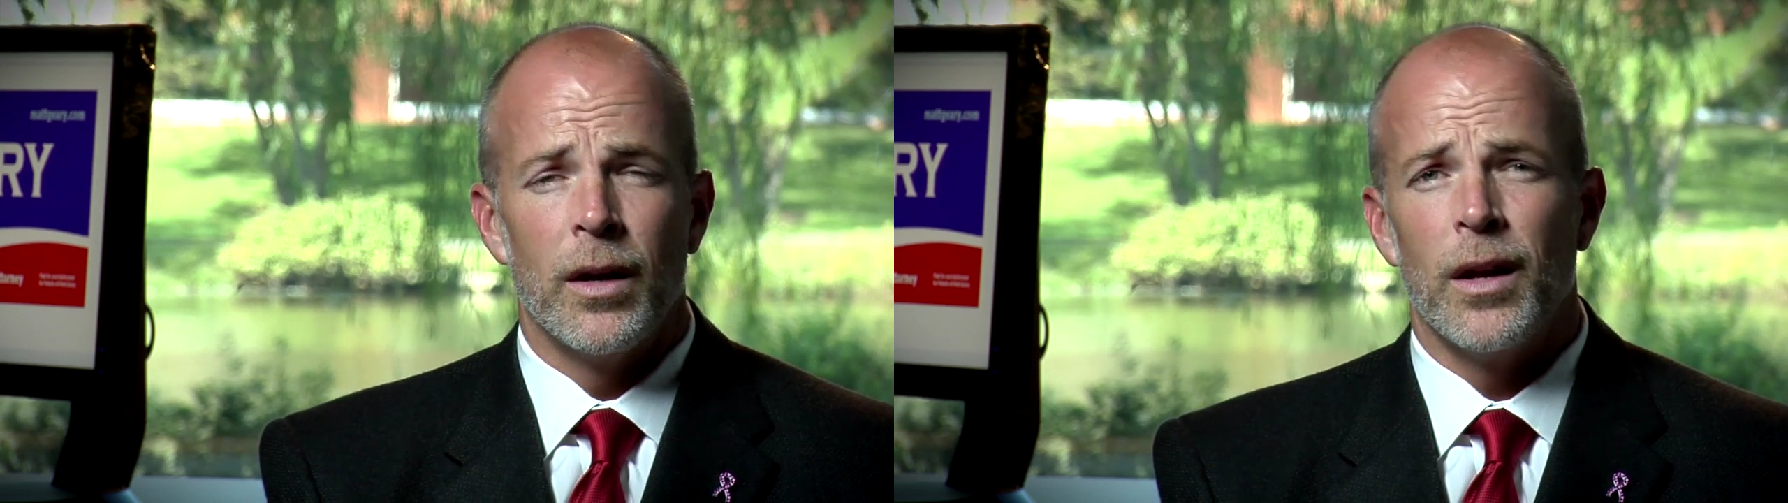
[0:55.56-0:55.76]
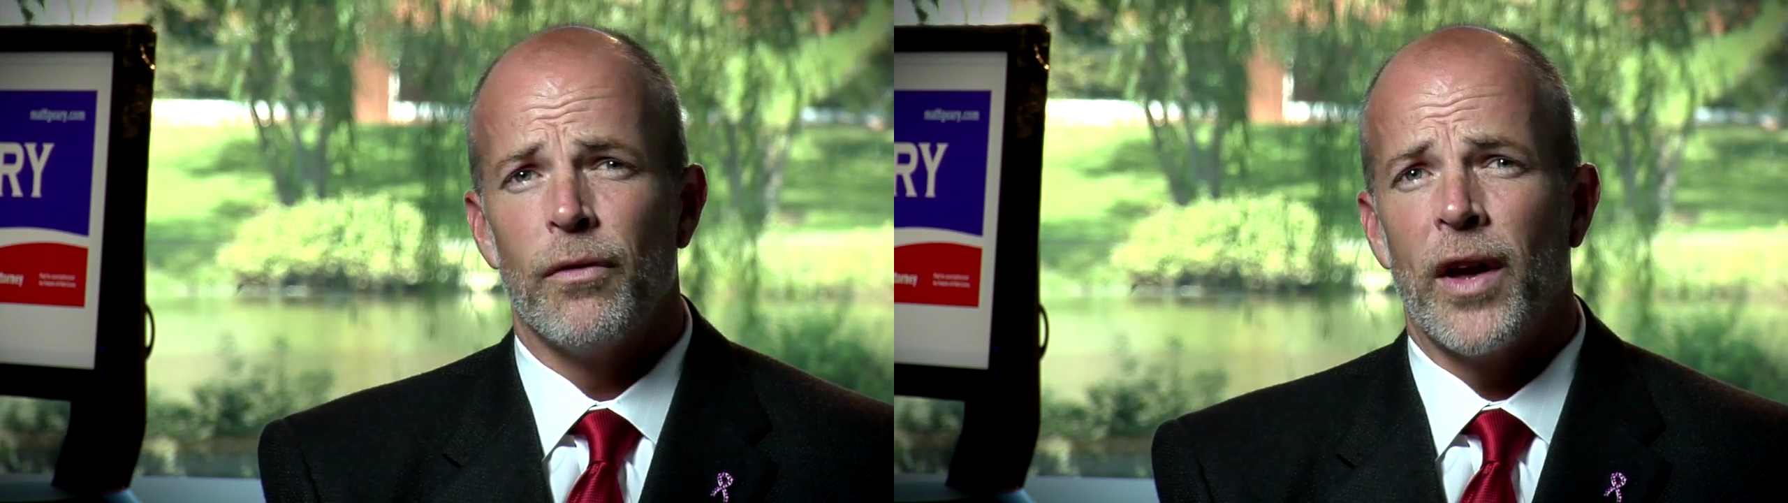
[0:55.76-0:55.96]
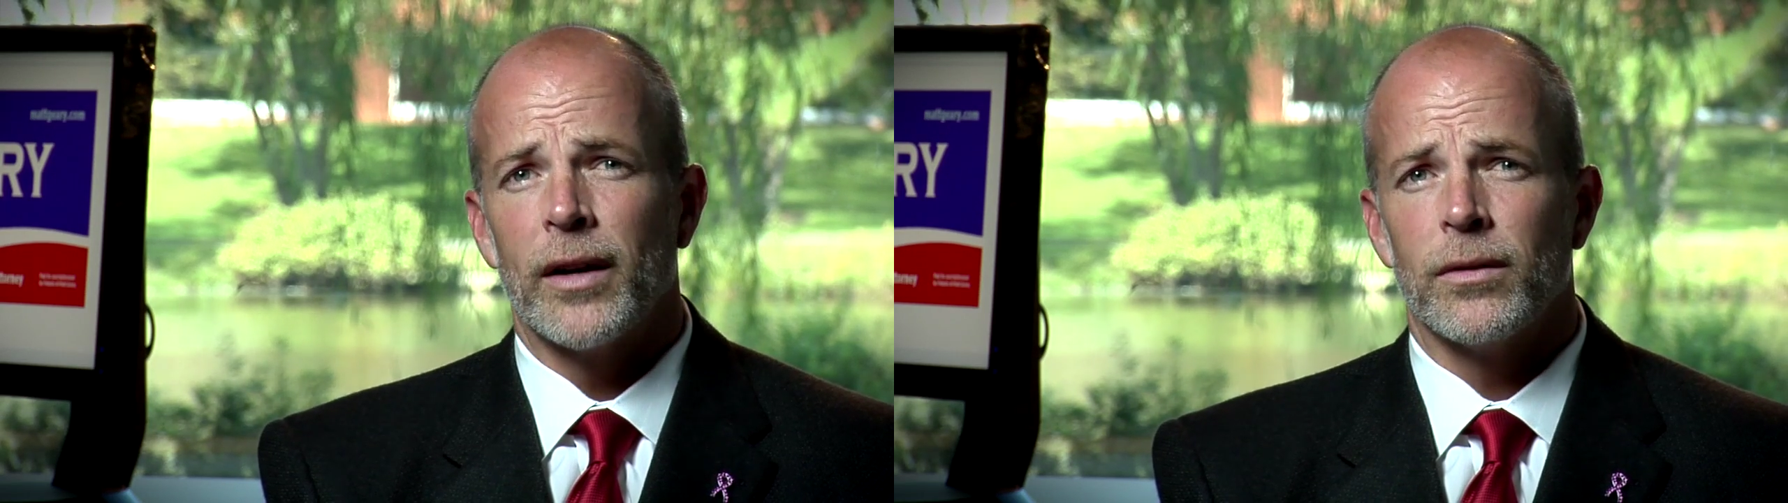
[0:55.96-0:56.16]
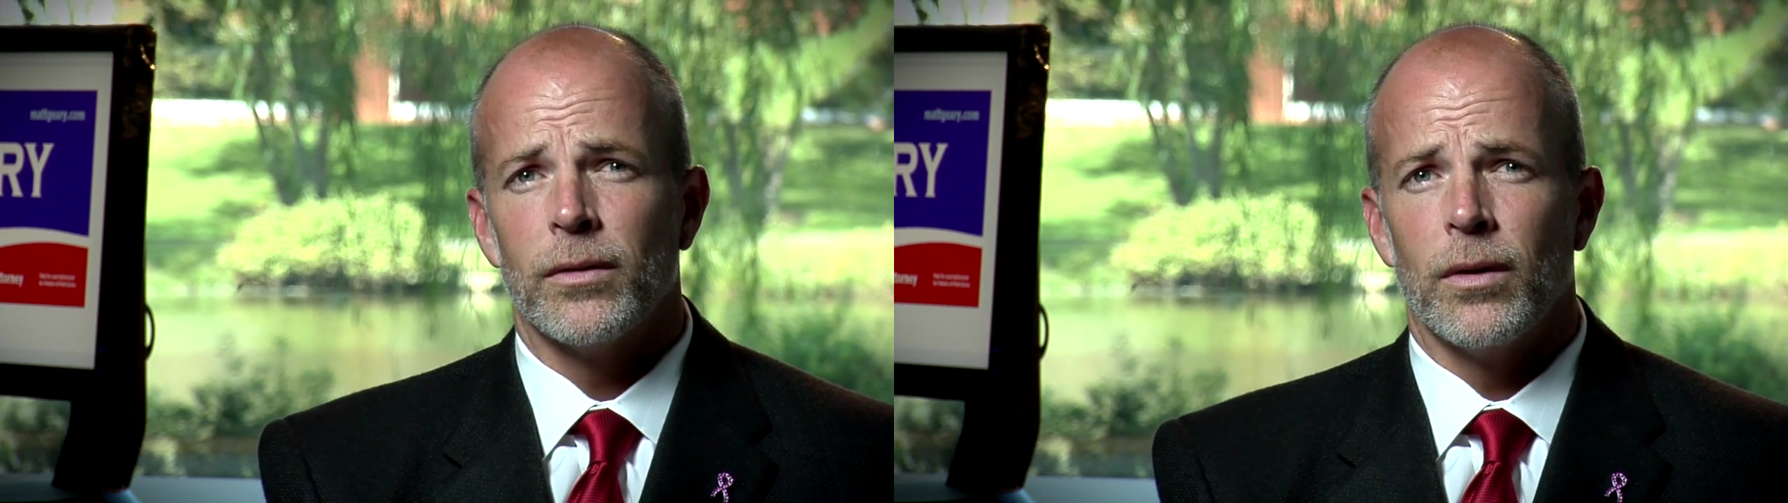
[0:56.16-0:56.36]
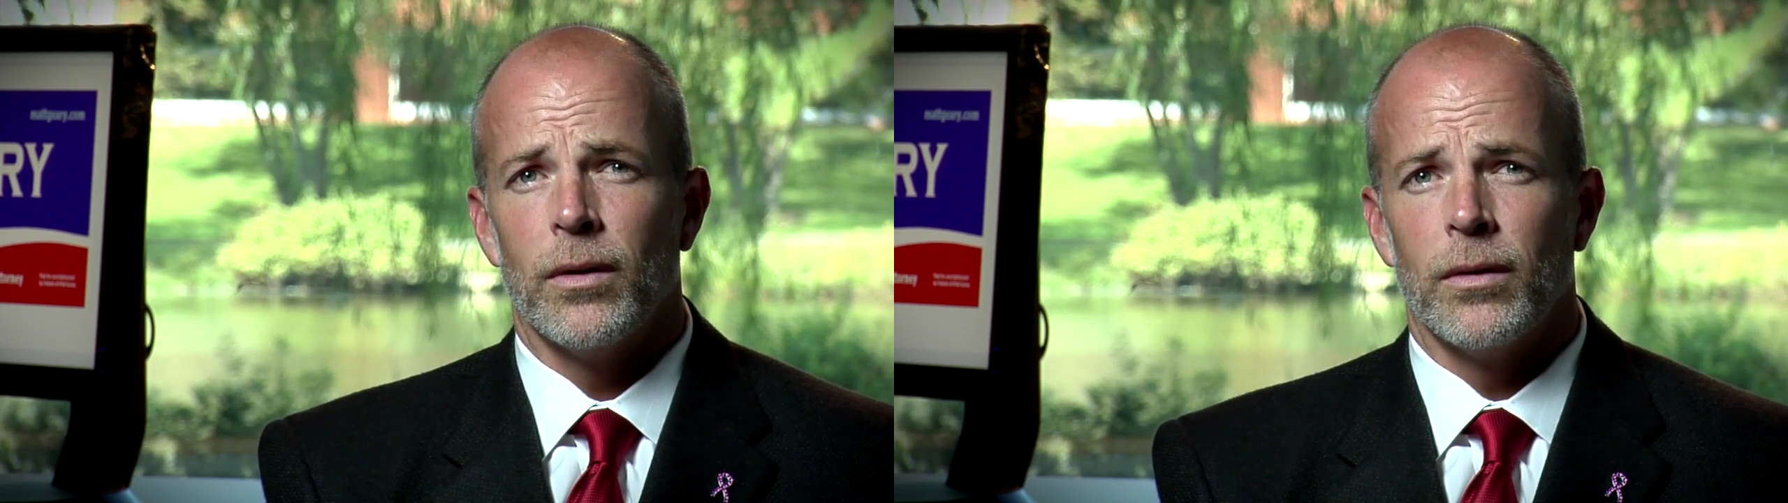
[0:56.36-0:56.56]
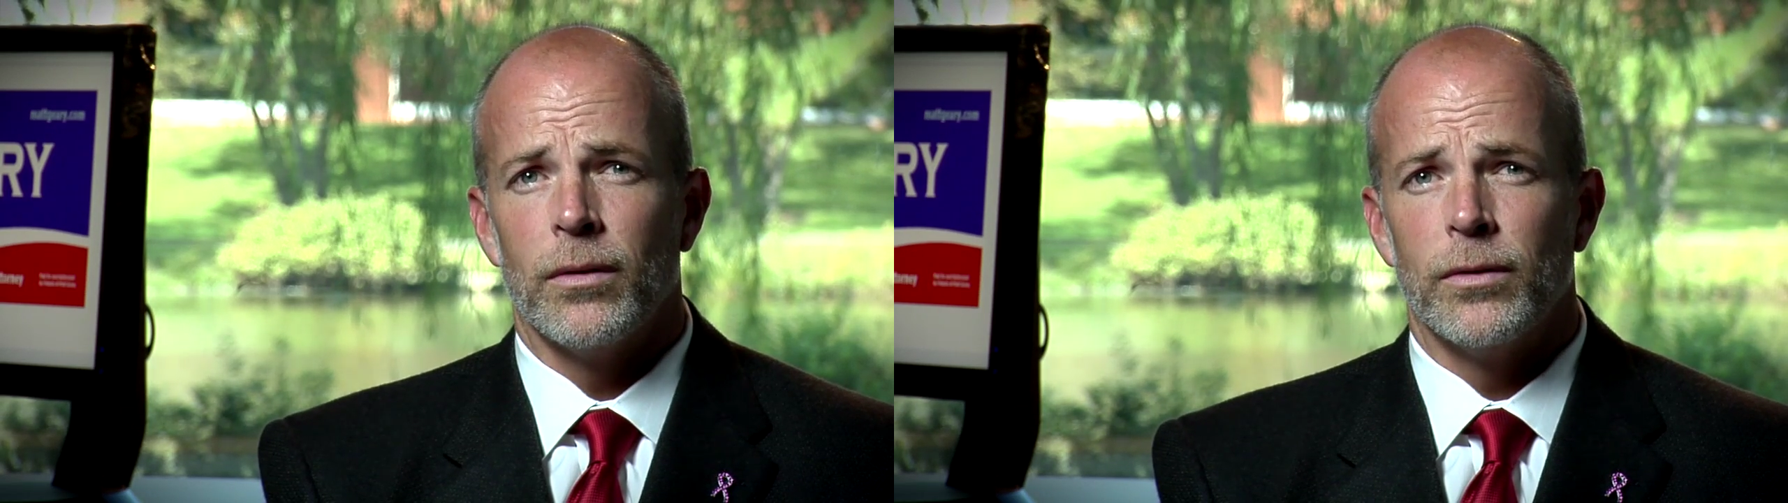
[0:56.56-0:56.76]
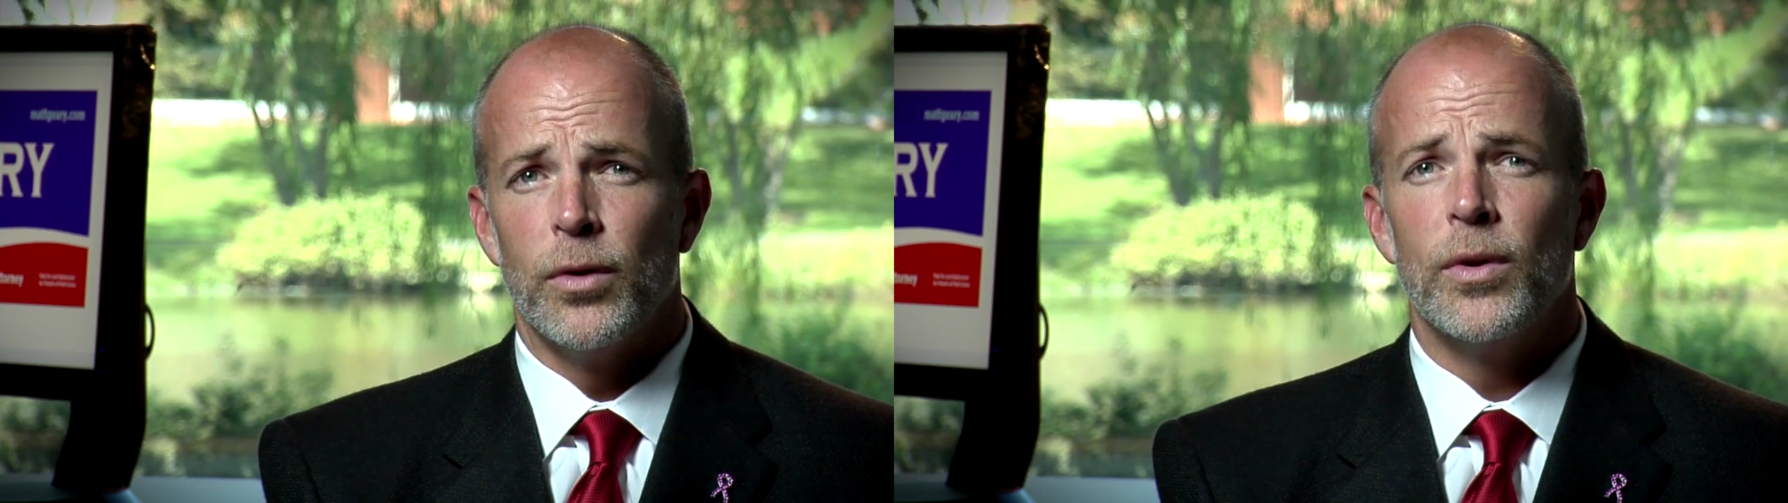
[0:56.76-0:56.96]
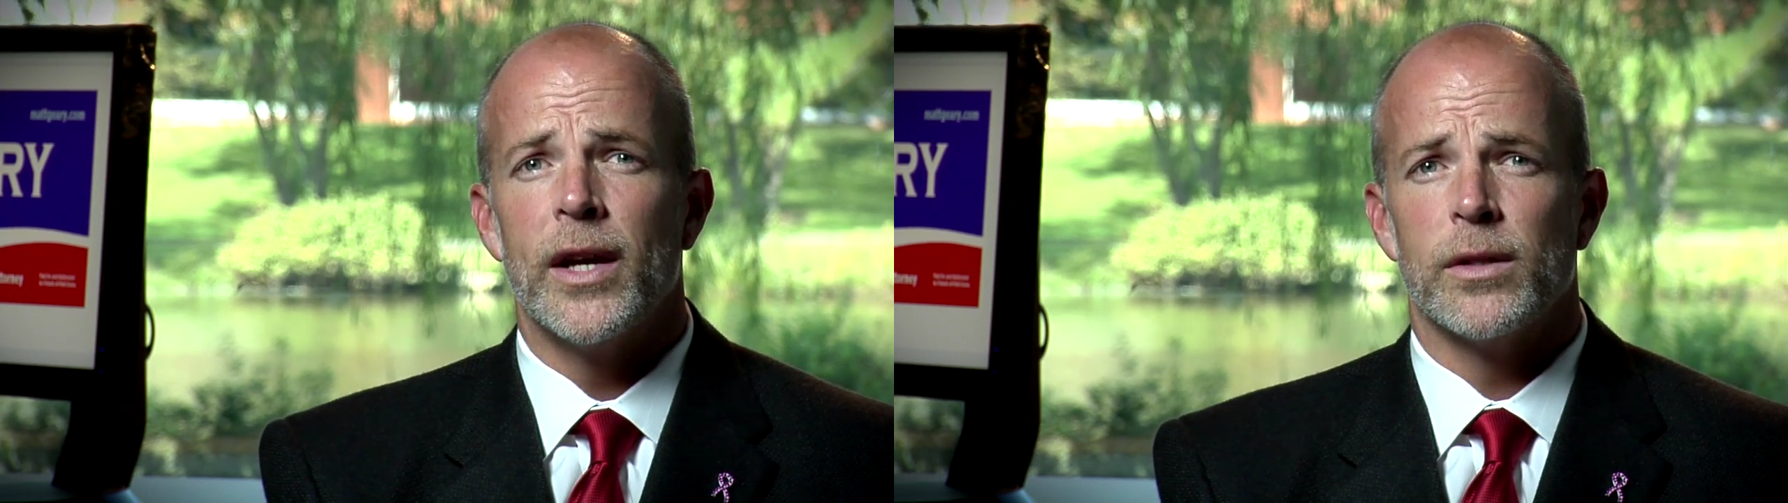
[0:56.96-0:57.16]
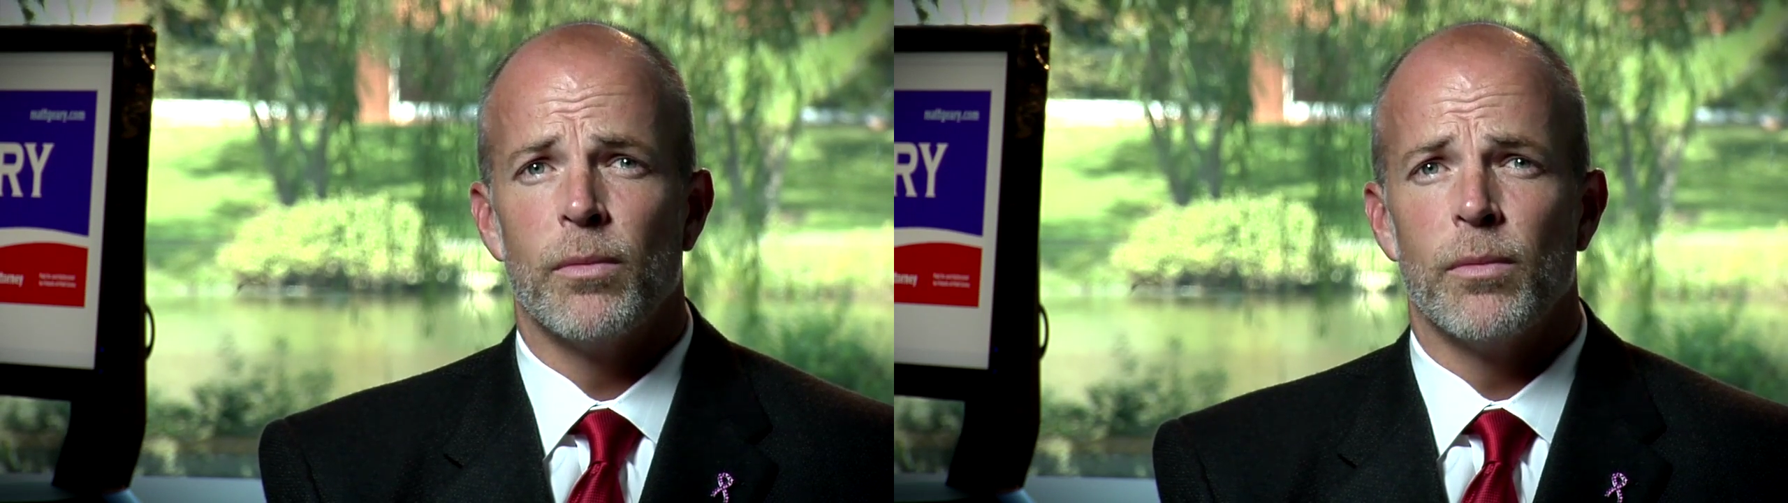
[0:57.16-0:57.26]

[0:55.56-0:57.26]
In fact, 2 days